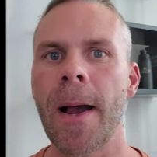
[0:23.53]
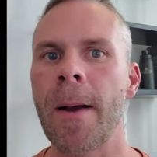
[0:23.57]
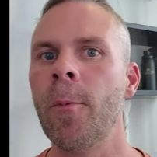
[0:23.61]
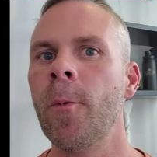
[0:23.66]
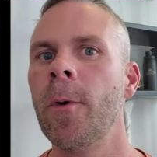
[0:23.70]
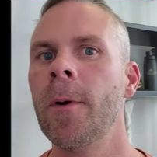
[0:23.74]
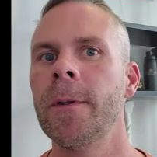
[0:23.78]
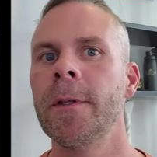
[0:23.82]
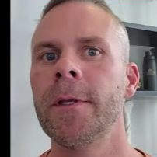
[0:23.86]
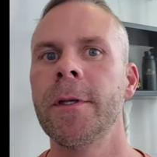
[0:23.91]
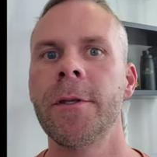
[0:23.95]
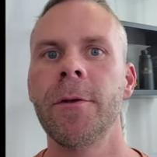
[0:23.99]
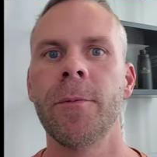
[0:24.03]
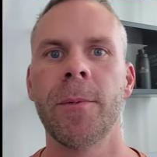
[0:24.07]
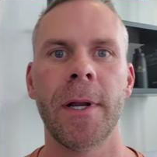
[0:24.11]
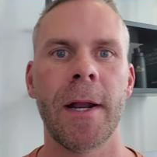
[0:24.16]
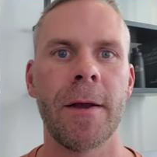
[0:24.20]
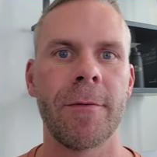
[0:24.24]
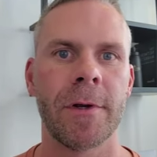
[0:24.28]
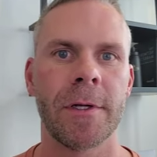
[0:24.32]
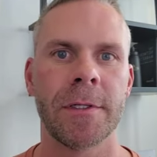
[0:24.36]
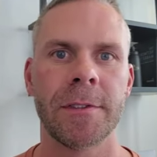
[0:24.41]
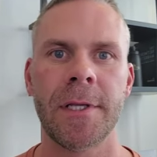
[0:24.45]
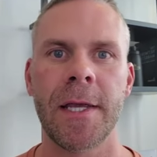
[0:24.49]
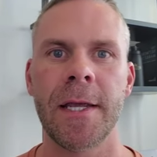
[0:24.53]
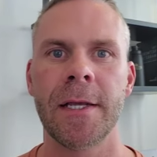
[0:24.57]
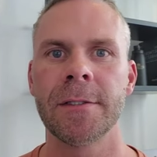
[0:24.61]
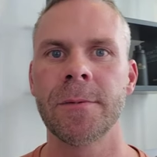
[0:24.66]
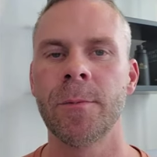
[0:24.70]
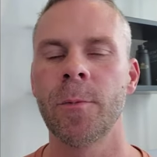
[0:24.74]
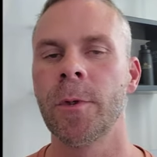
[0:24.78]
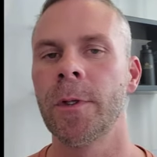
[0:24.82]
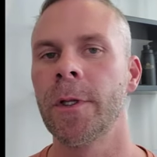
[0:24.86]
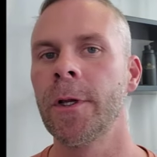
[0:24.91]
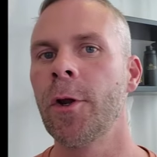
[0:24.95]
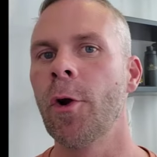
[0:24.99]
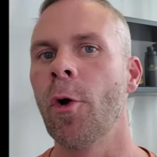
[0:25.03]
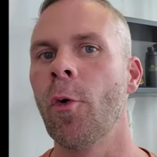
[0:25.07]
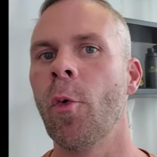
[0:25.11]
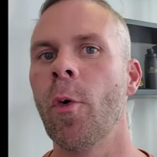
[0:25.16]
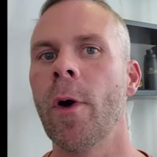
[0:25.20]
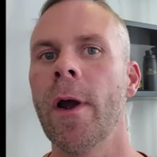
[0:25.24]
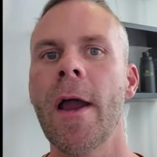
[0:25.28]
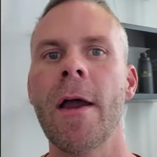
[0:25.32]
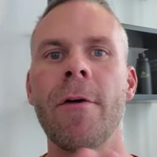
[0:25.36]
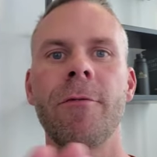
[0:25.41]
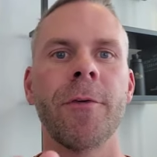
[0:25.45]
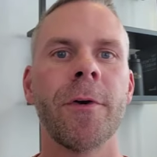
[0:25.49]
I'm willing to do whatever it takes, I'm willing to go
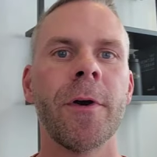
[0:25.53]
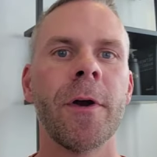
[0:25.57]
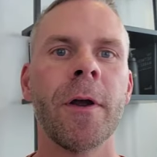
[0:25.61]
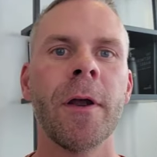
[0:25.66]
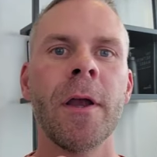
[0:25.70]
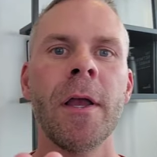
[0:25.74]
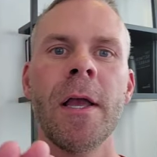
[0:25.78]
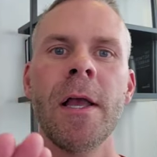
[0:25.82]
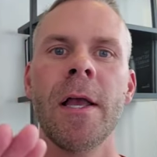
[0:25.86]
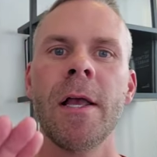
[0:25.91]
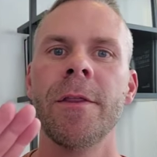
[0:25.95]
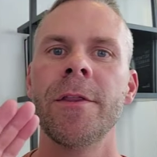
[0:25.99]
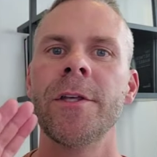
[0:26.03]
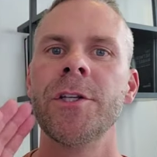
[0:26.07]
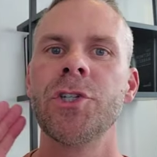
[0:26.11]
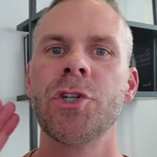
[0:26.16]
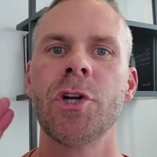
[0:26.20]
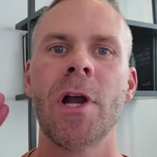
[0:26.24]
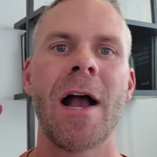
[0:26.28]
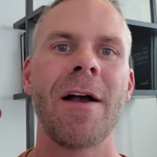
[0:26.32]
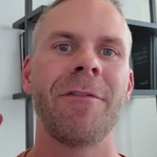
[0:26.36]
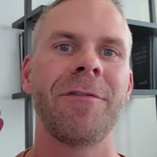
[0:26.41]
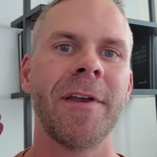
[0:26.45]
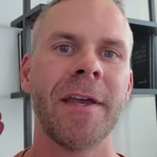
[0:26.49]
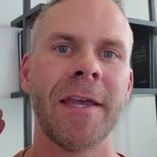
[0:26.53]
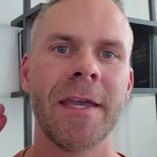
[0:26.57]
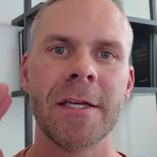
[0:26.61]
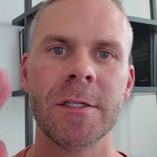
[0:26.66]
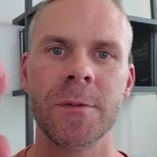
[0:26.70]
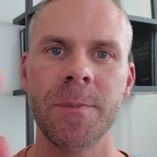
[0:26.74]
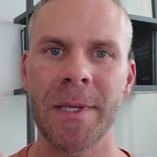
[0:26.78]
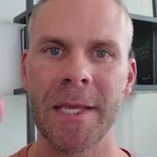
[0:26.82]
wherever the traffic is,